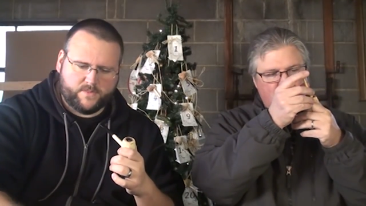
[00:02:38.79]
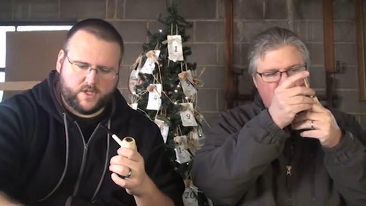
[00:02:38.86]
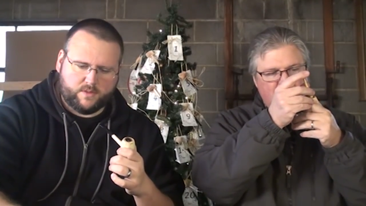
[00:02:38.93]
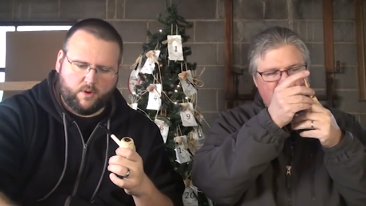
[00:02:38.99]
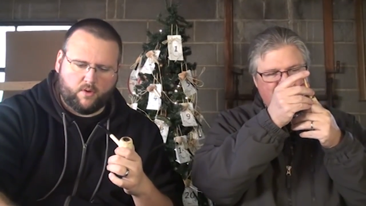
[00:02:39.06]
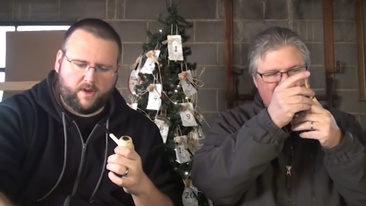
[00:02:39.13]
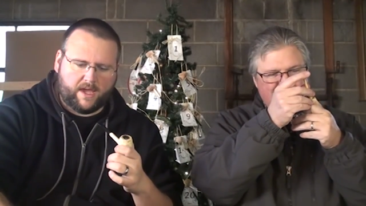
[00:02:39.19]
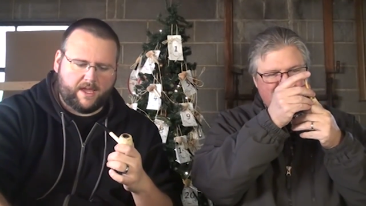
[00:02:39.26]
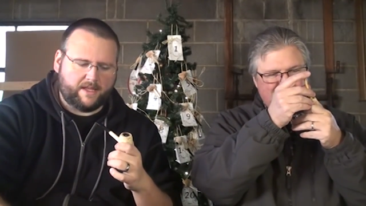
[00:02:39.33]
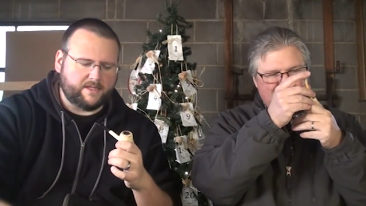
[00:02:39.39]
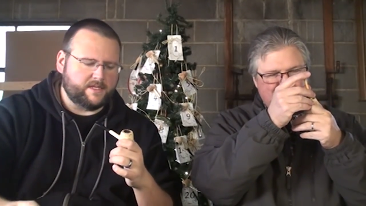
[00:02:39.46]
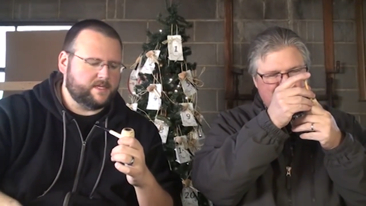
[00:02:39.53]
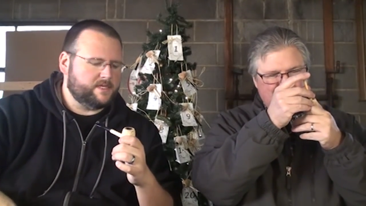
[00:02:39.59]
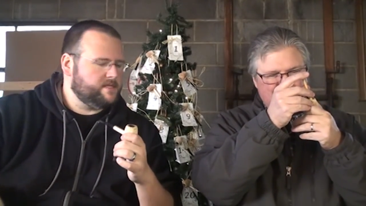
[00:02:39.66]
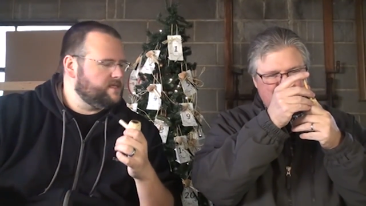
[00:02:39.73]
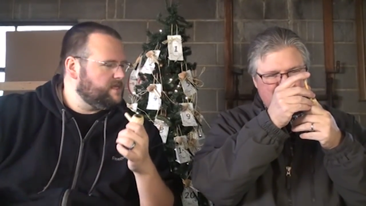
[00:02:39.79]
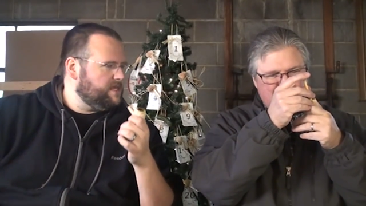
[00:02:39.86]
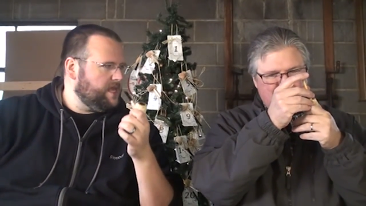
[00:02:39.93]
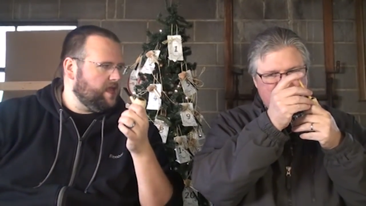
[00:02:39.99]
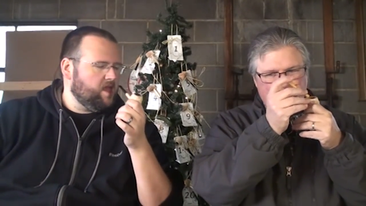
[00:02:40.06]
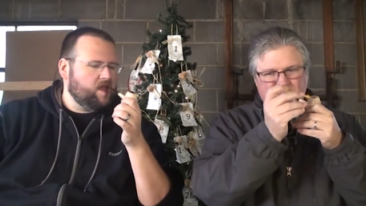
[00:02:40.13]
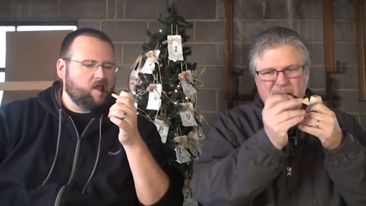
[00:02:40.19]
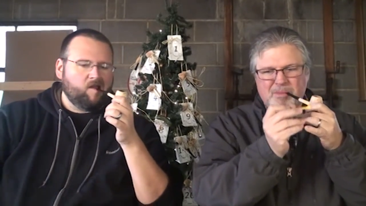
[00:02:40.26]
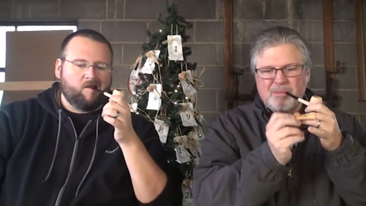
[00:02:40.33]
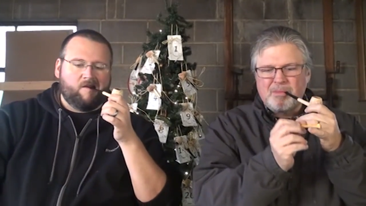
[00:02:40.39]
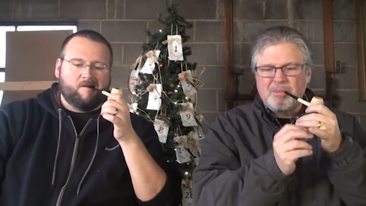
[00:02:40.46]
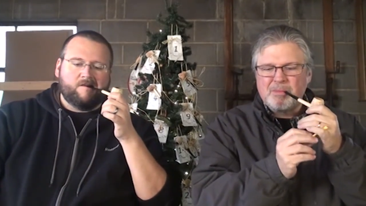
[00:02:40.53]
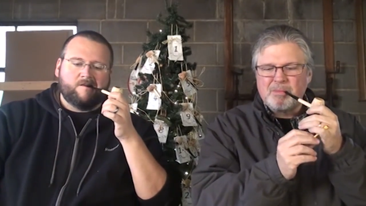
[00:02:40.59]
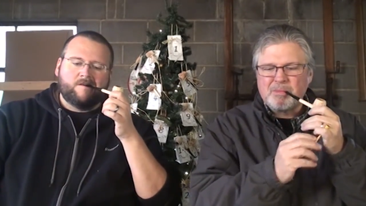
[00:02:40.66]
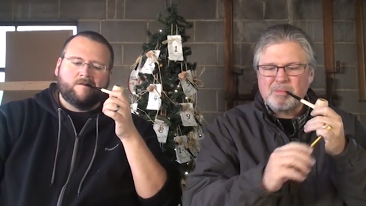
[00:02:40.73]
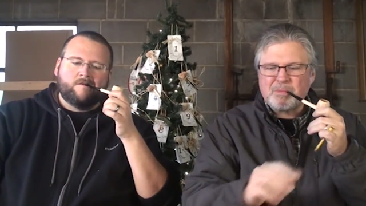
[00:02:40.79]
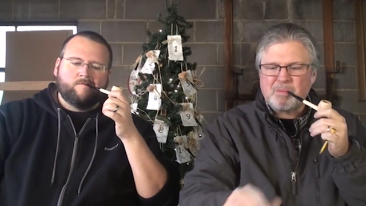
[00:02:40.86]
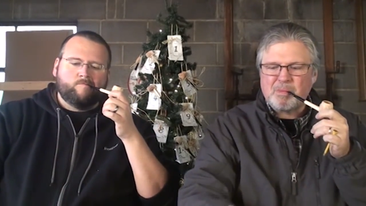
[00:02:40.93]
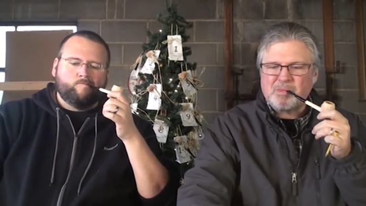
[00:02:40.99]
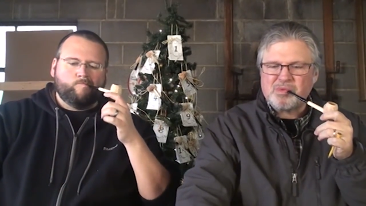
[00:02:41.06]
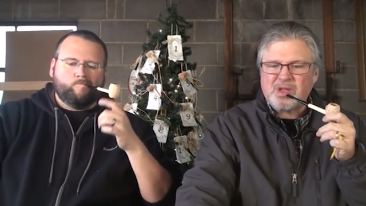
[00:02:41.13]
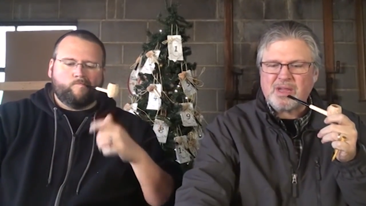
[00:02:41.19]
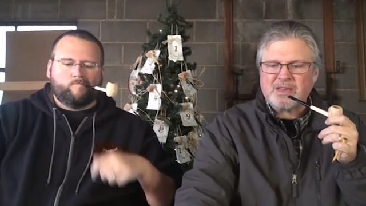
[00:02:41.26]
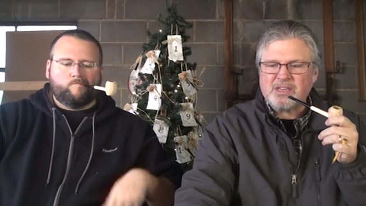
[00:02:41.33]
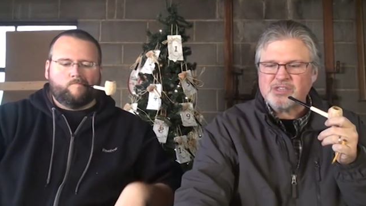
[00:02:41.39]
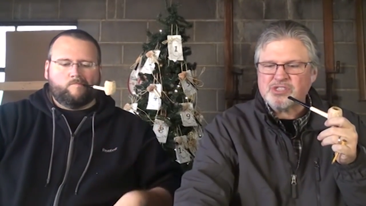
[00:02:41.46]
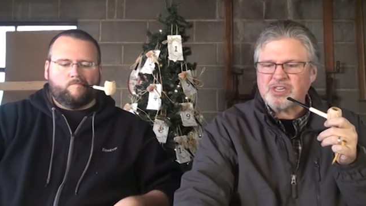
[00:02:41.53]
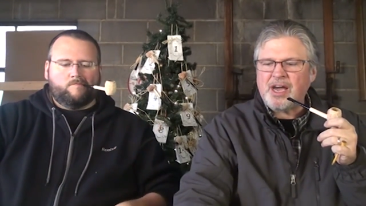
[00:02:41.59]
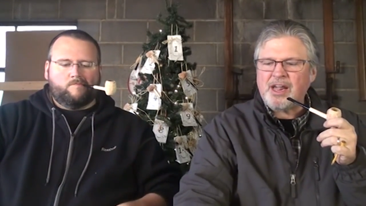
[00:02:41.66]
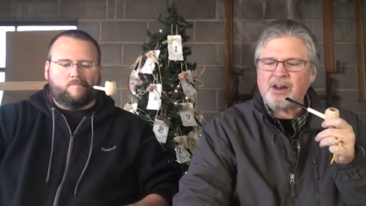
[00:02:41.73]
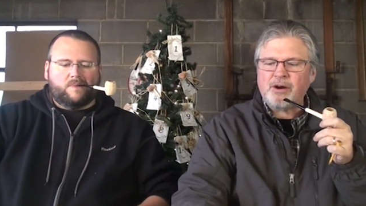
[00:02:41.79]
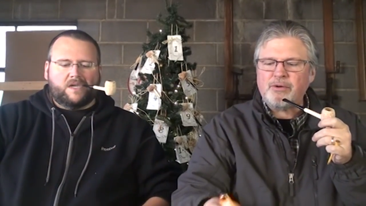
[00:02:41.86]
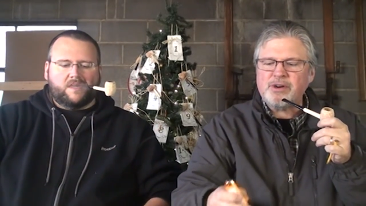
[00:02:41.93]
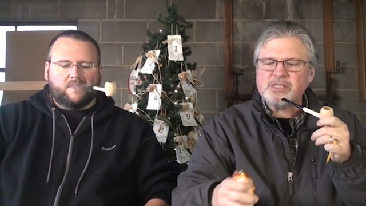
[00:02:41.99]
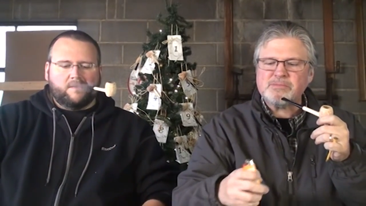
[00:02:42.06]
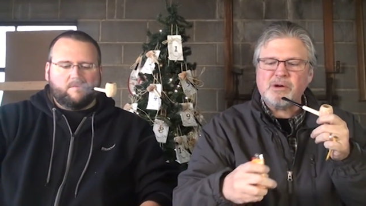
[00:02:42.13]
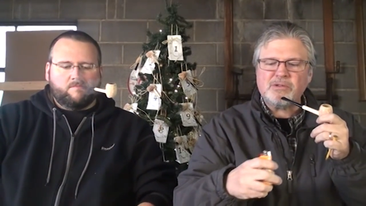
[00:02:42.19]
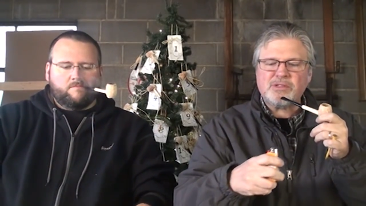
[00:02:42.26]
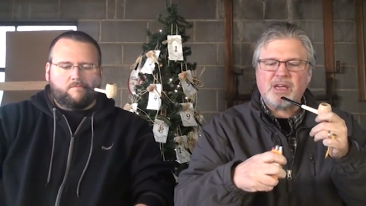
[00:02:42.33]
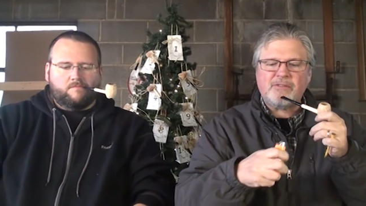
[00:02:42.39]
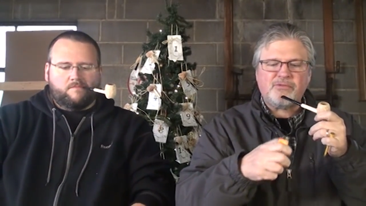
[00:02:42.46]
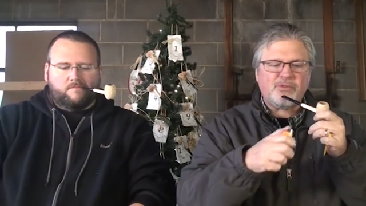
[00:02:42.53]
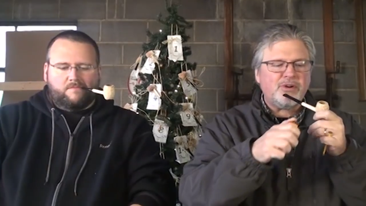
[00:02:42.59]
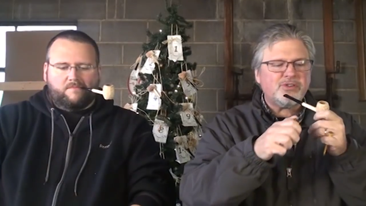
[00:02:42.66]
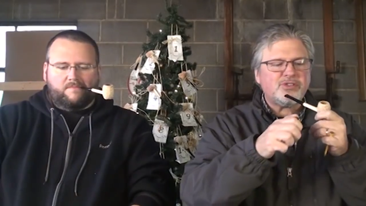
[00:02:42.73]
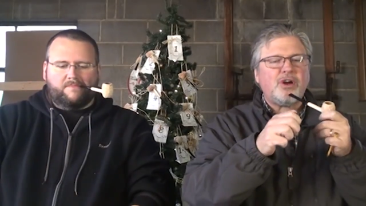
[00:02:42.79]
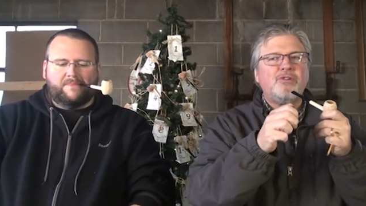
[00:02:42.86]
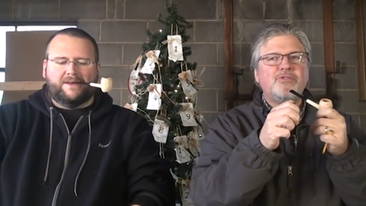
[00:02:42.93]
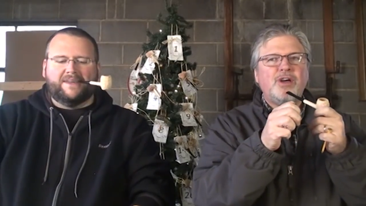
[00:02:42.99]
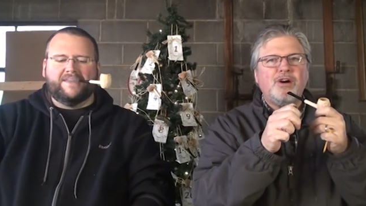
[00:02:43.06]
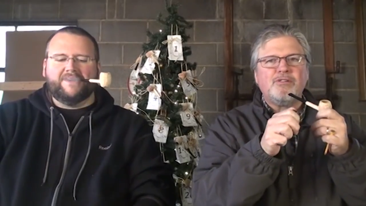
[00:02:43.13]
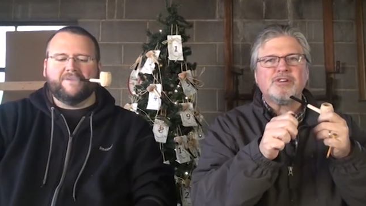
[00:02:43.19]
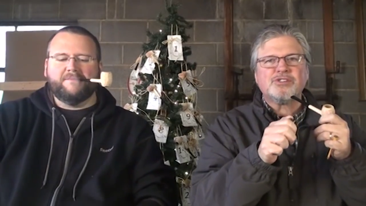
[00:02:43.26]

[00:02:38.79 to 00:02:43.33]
Speaker 1: smoking. It's, like, did Scott already smoke that for us? Oh no,